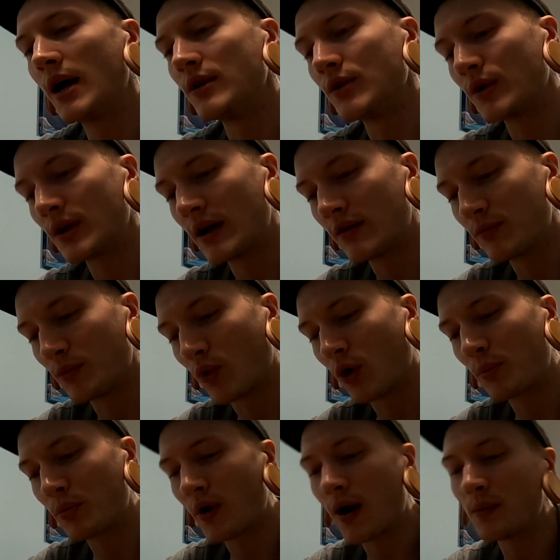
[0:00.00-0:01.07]
and you're going to have
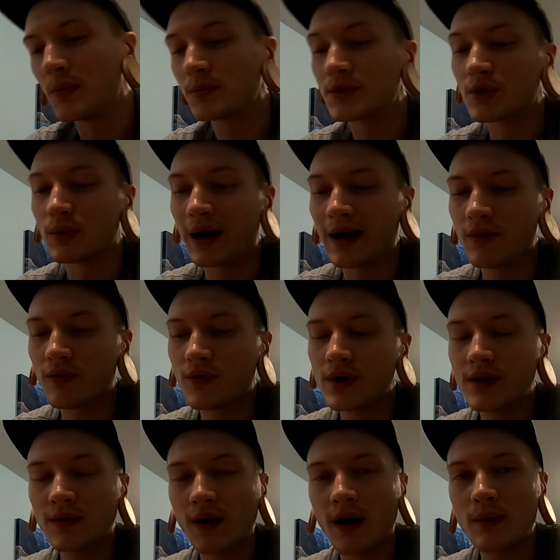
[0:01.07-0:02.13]
more problems. So
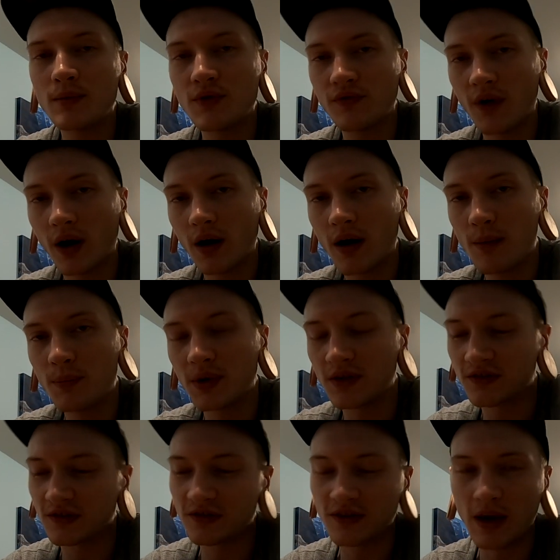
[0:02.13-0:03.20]
every time you fuck up,
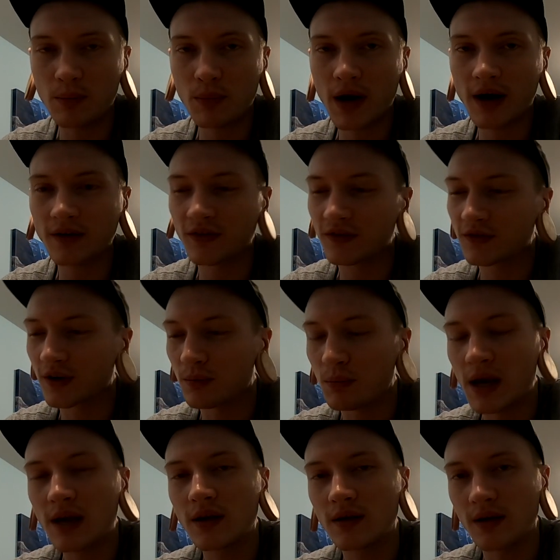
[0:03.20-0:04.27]
it's a setback that's going to
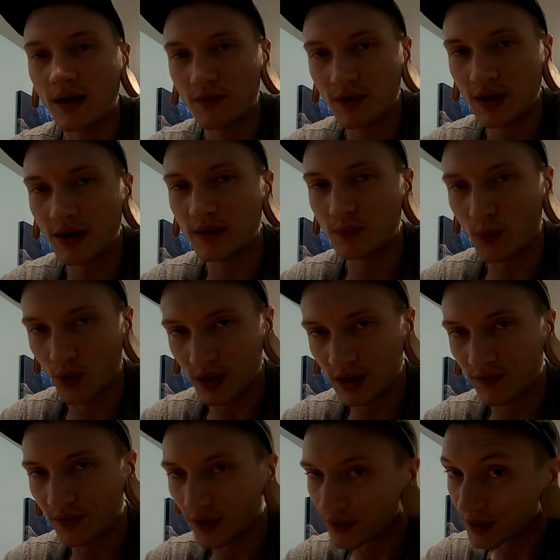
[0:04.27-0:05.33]
make everything more
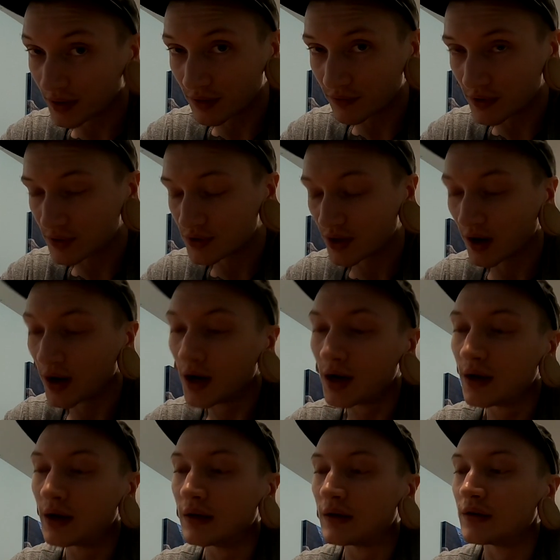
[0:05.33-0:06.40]
difficult in the future.
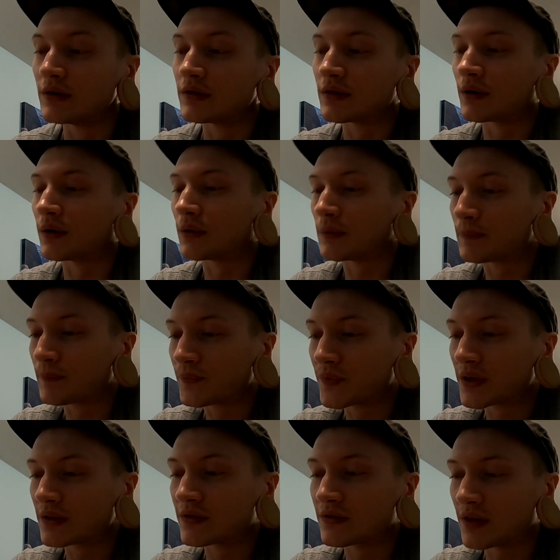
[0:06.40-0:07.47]
So
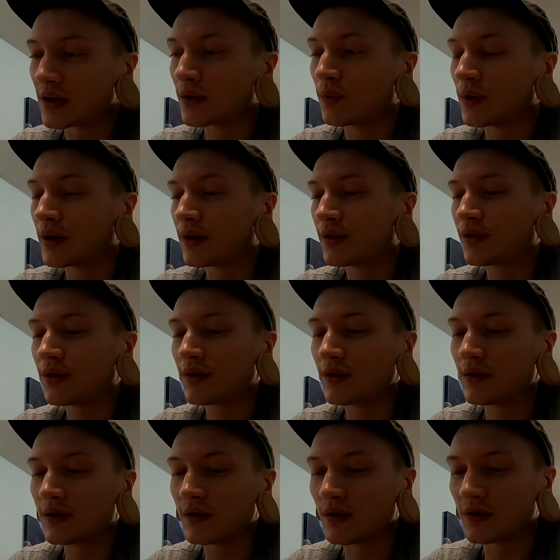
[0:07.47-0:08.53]
stick with
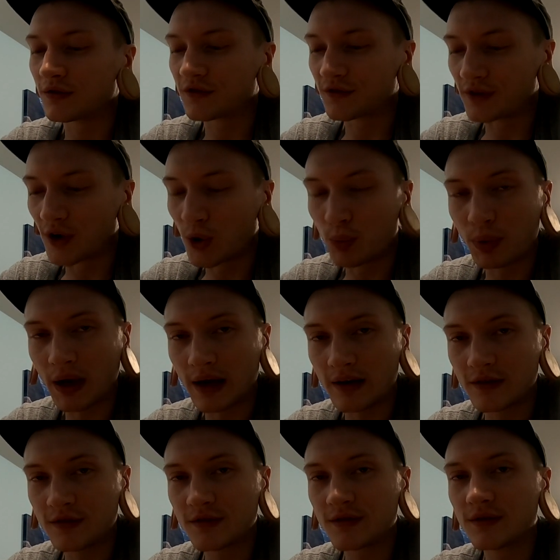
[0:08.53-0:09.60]
a slow
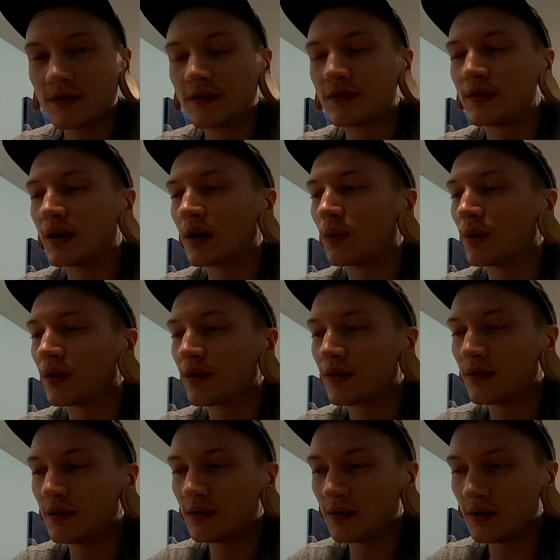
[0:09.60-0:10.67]
pace, stick with
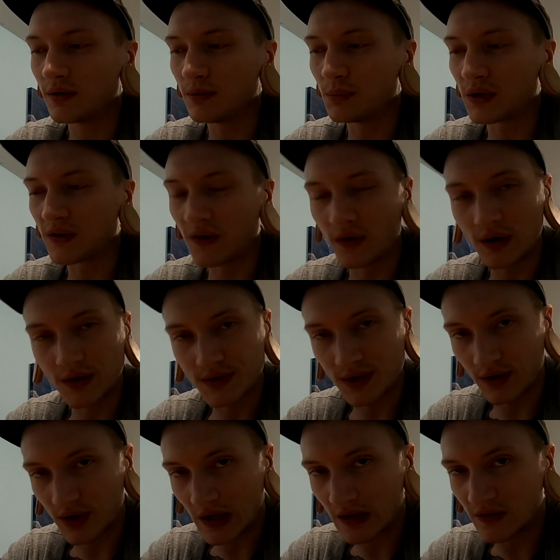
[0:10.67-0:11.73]
materials
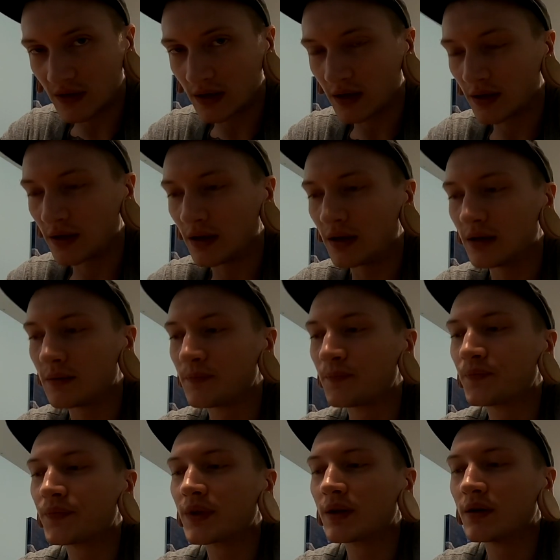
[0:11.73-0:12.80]
that are easy to clean,